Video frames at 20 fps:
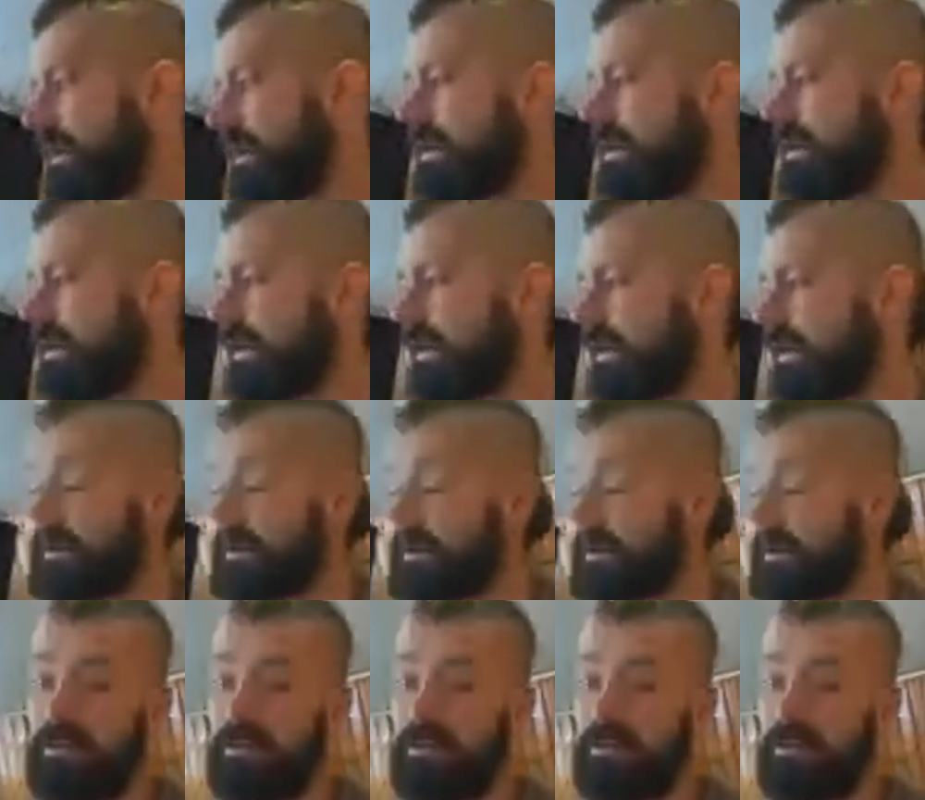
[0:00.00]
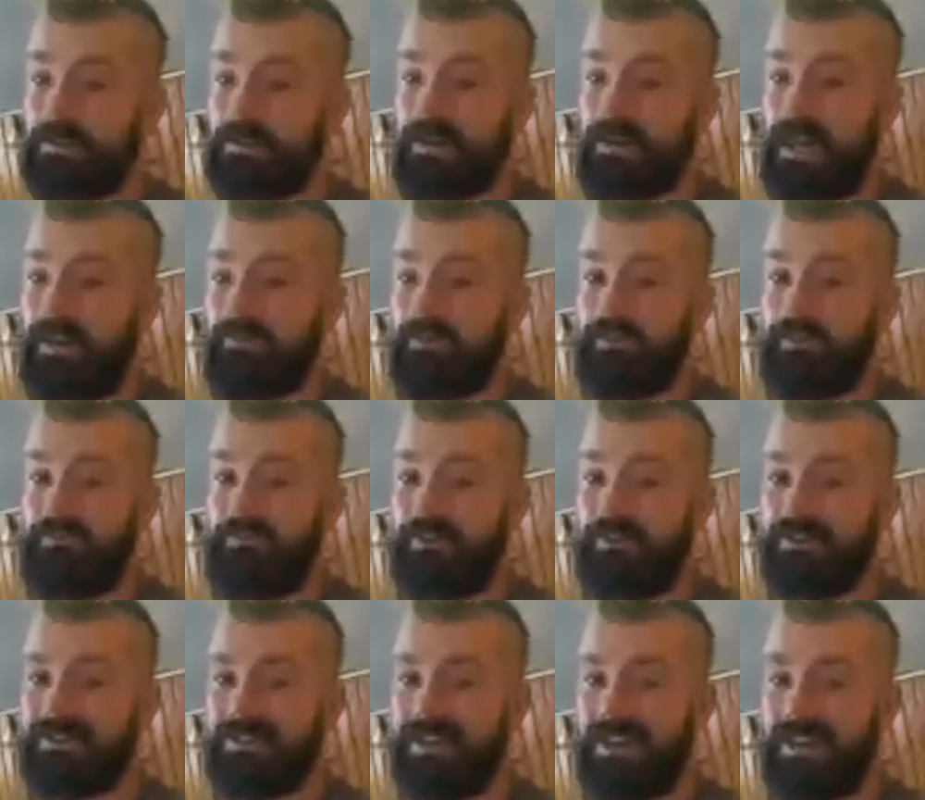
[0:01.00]
Because man, after the
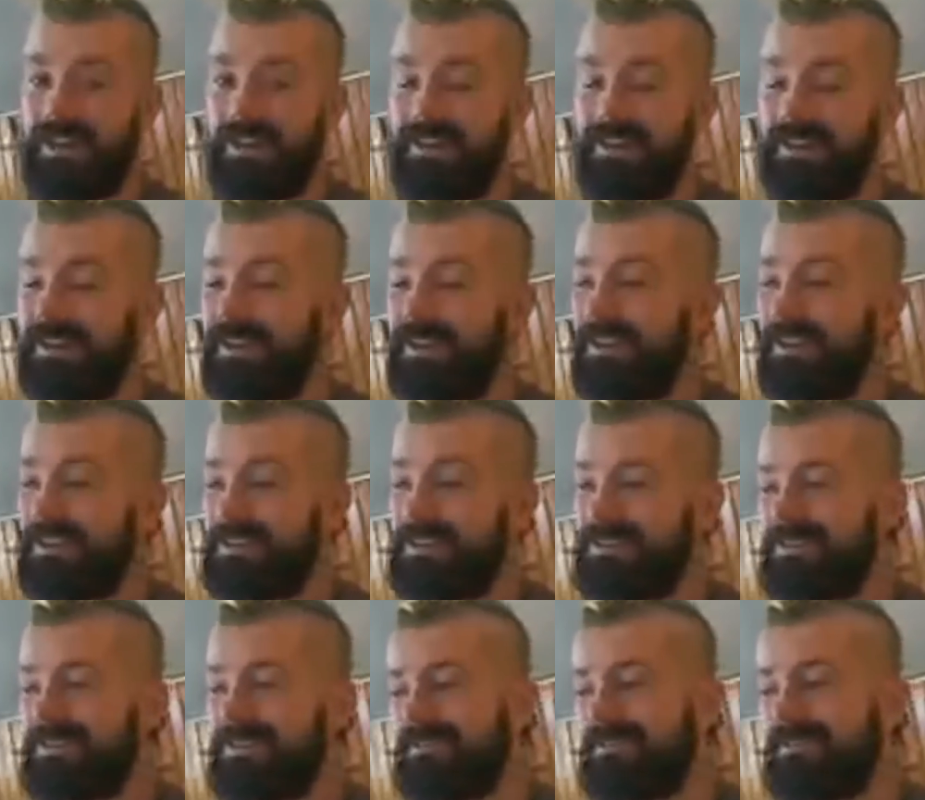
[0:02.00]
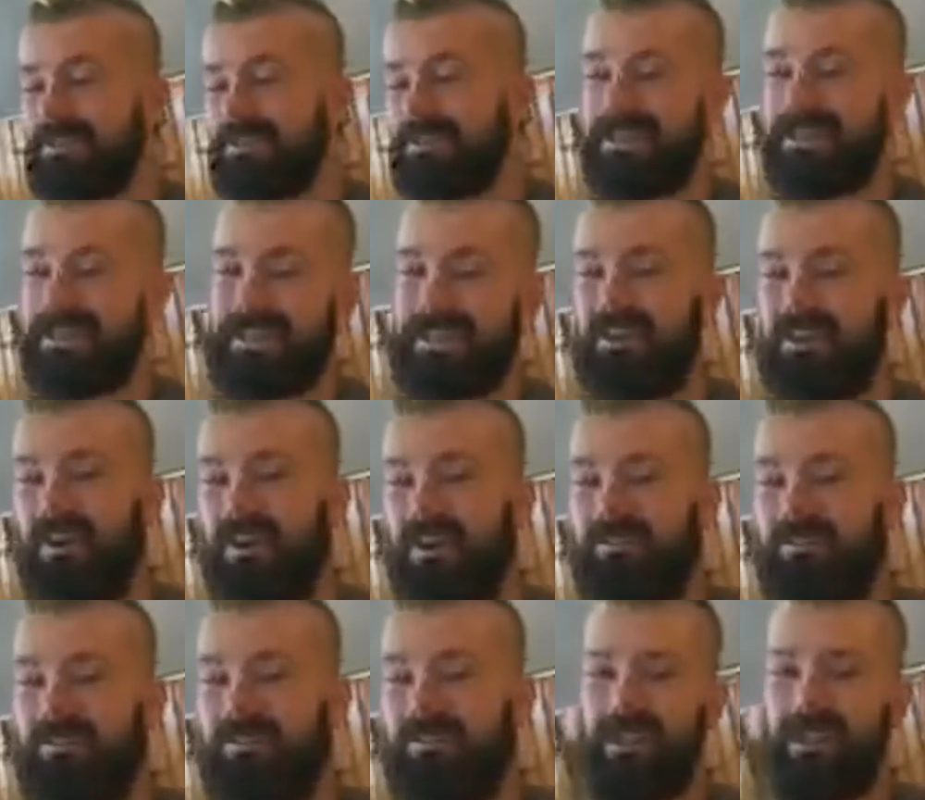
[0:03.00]
first day, first day it's like all
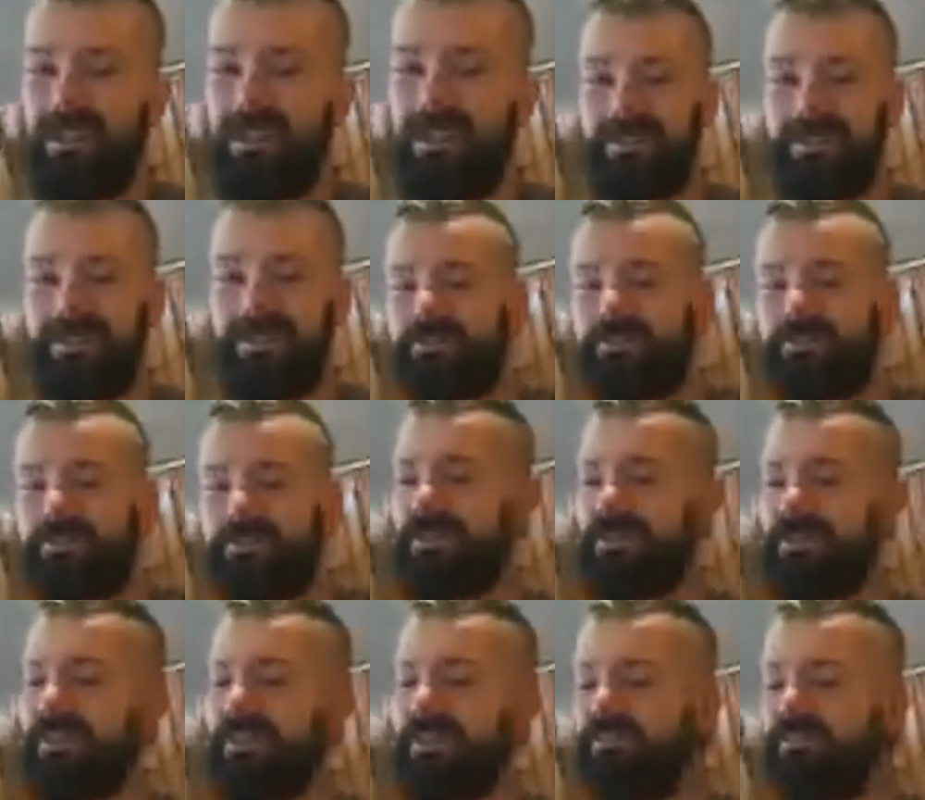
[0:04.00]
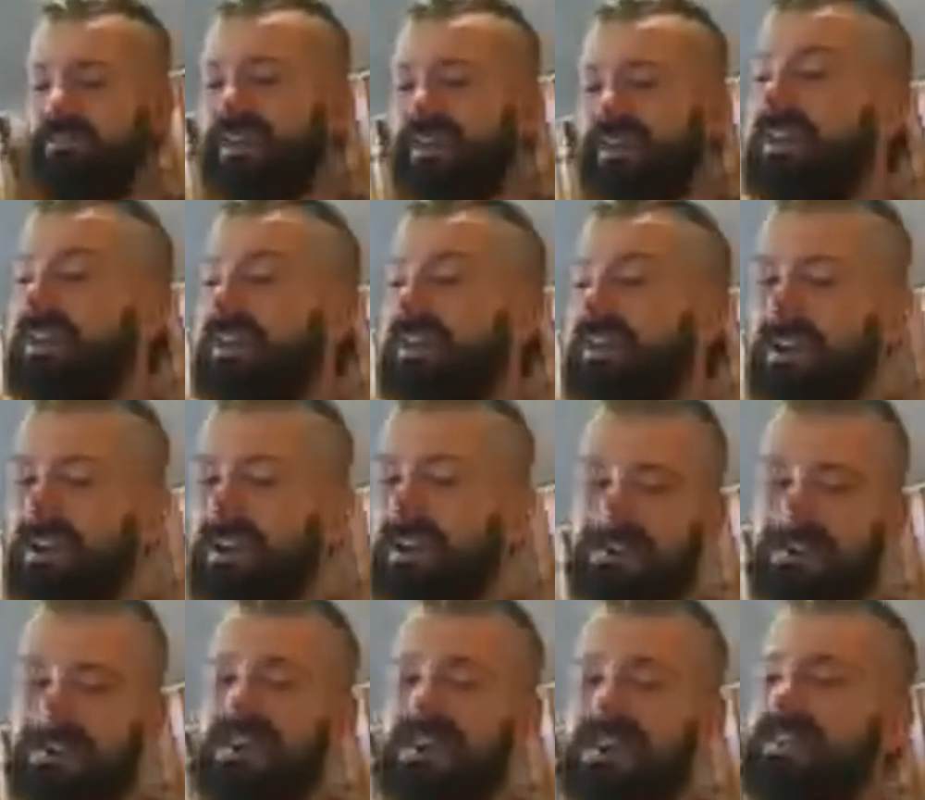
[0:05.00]
my like limbs are hurting, right?
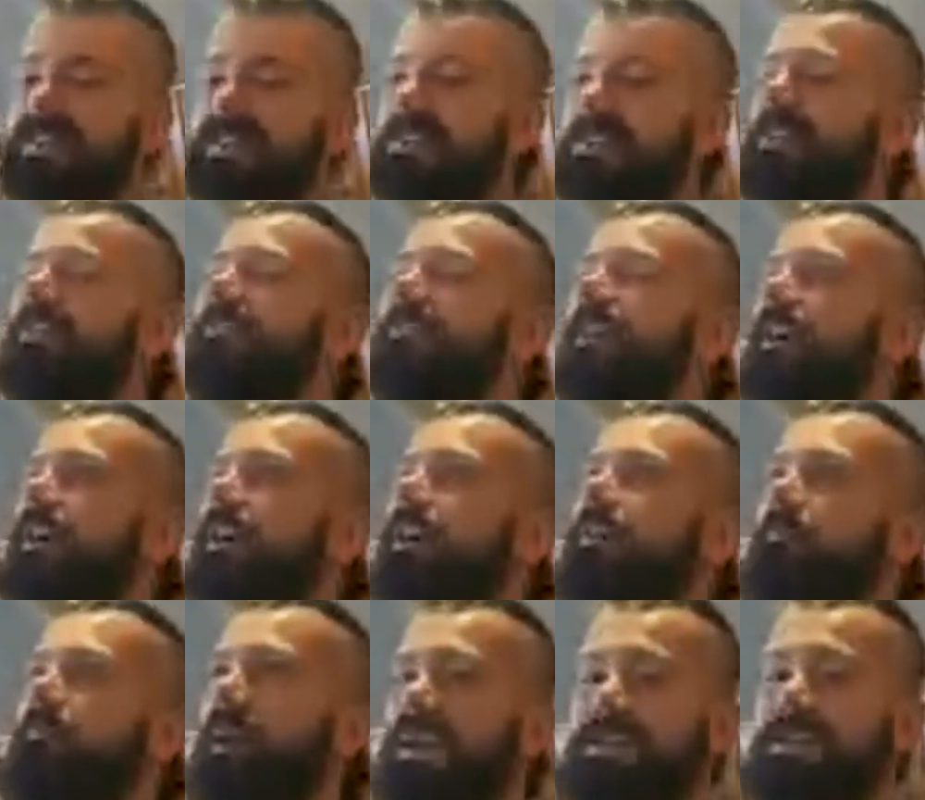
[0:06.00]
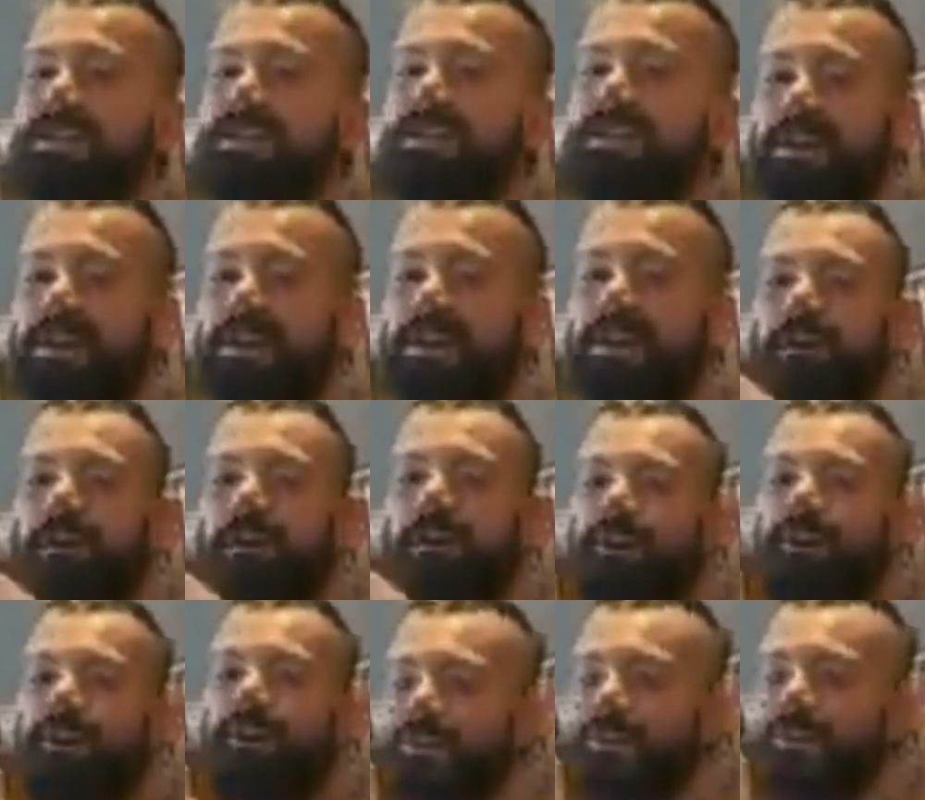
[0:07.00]
Day two is like my entire
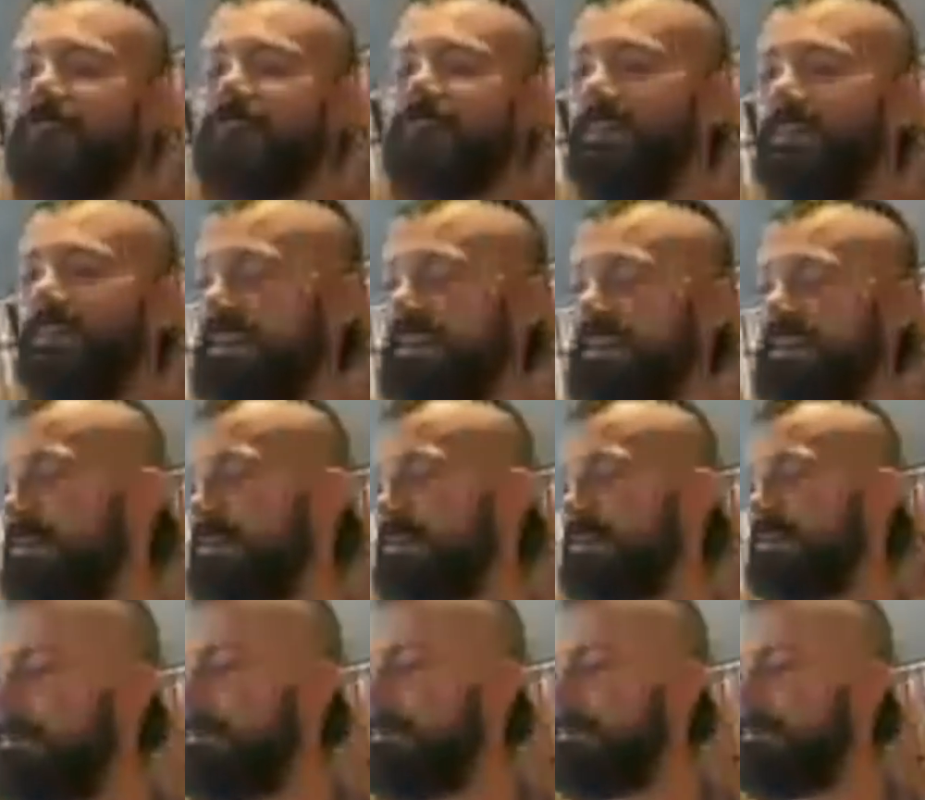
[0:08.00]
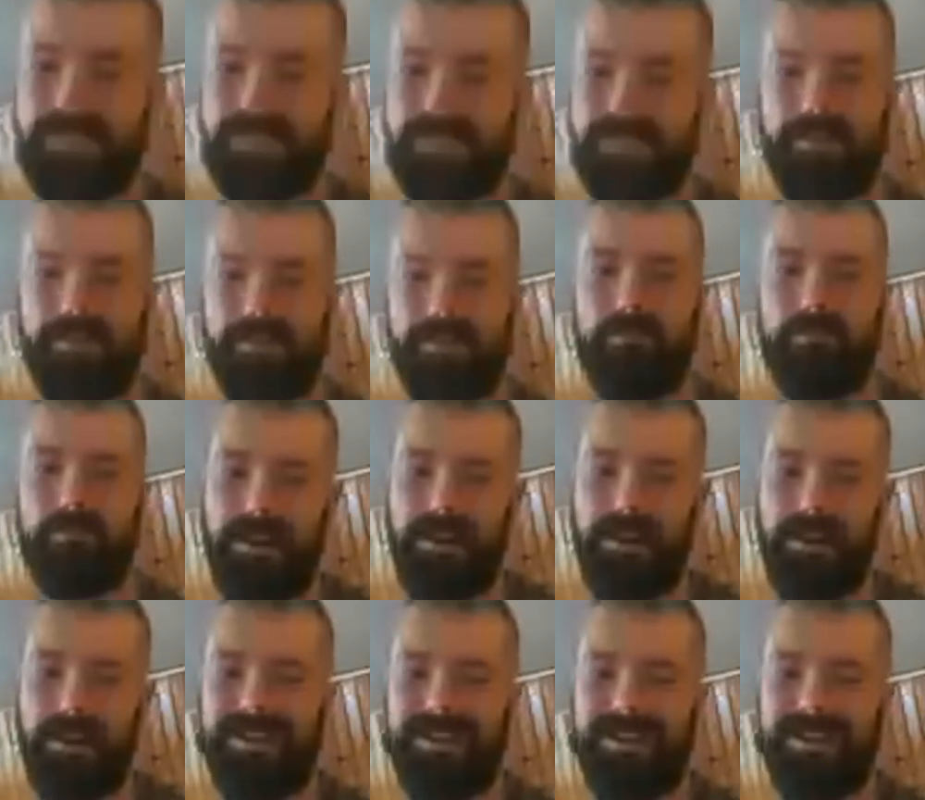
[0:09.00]
core just felt like a crumbling cinder
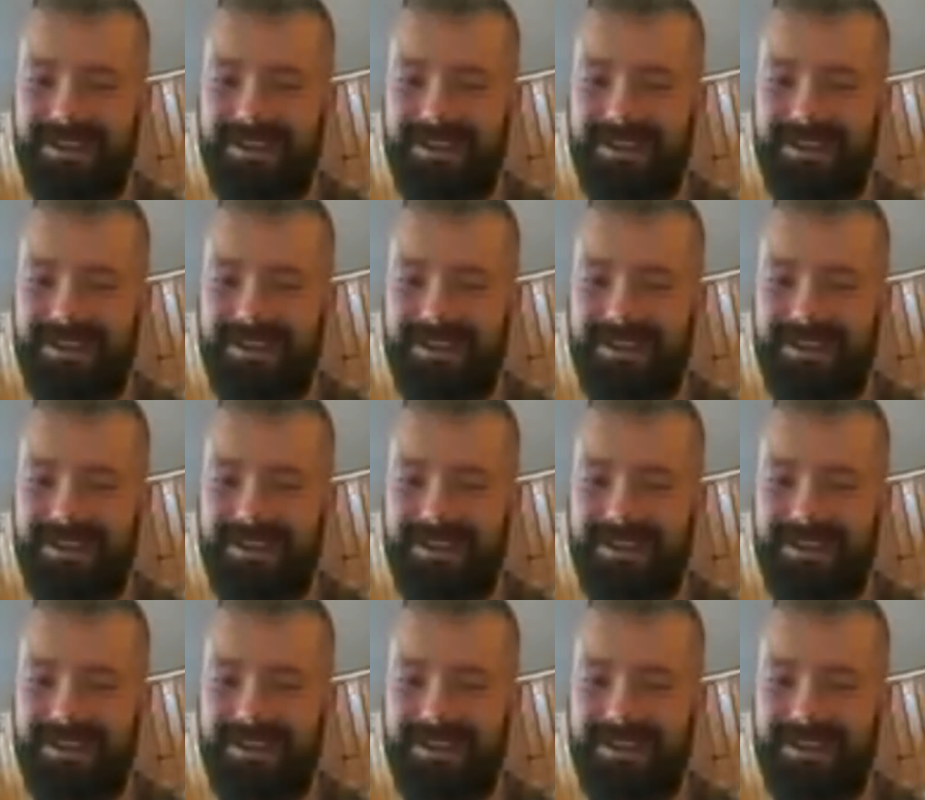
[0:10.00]
block.